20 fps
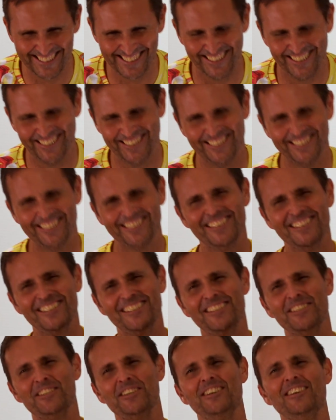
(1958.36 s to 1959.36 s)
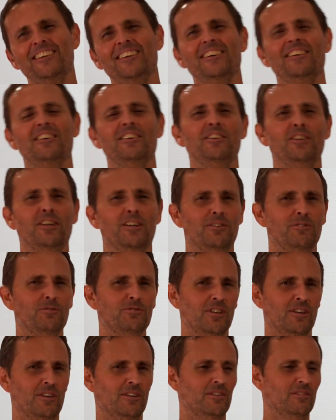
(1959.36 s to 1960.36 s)
so, you know,
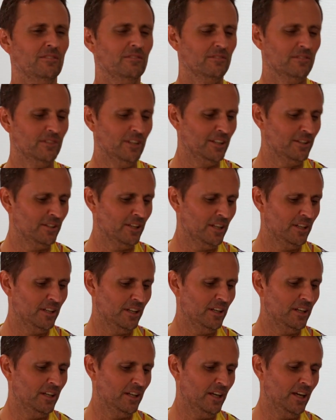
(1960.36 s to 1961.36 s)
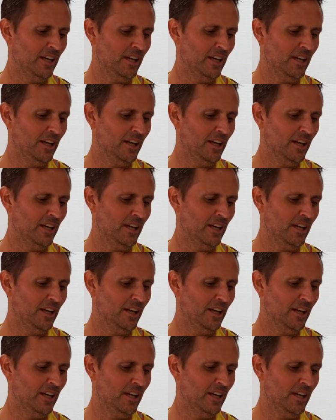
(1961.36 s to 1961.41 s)
so it, uh, it,